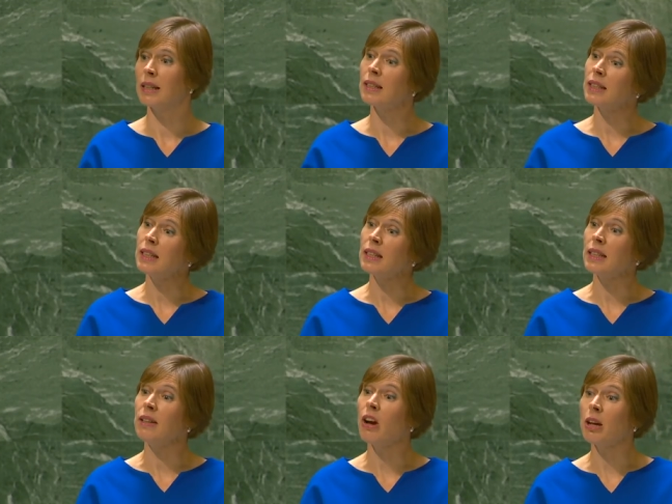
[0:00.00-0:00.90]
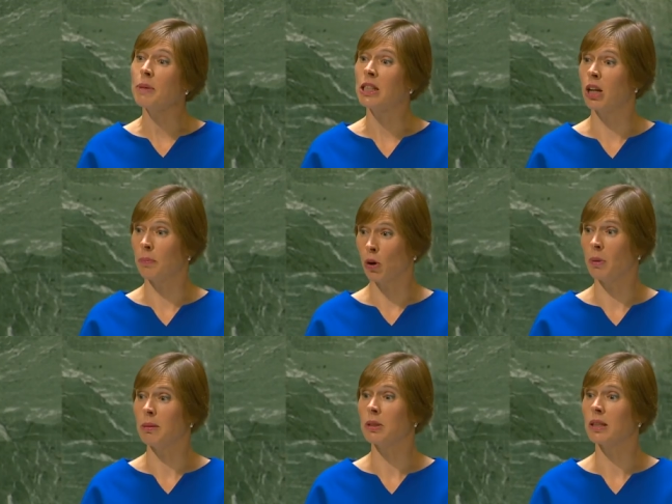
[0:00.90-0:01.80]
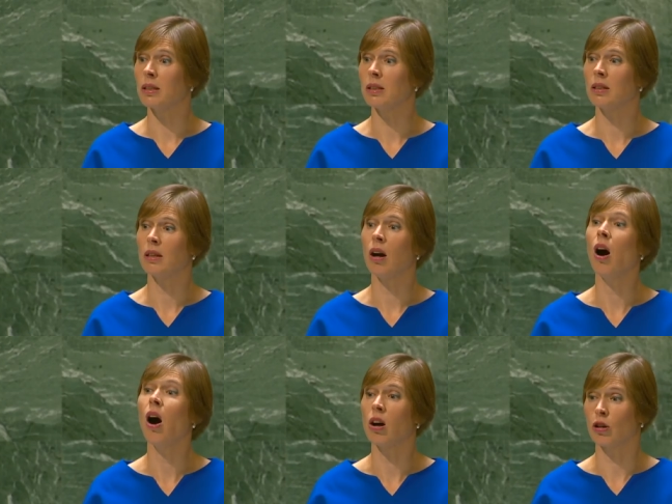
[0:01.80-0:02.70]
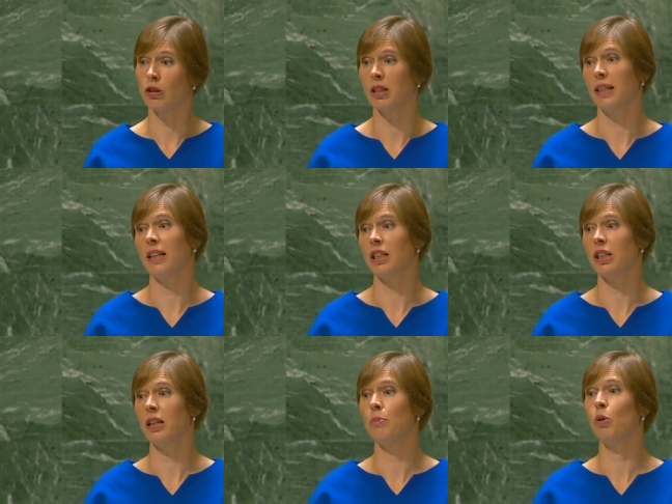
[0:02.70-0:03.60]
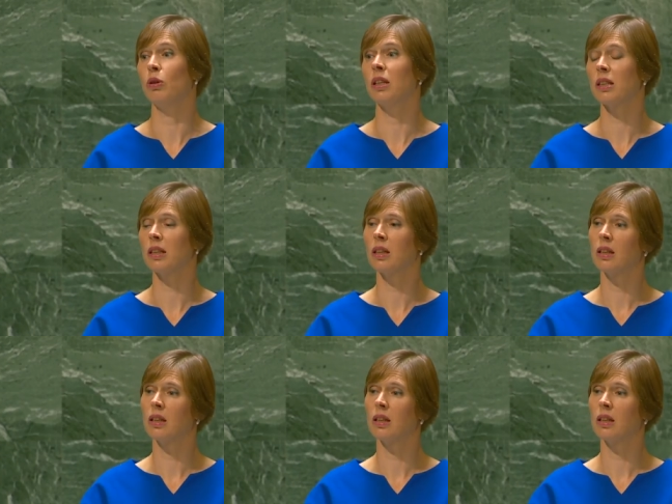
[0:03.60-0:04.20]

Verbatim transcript: Since environmental problems are crossing national borders,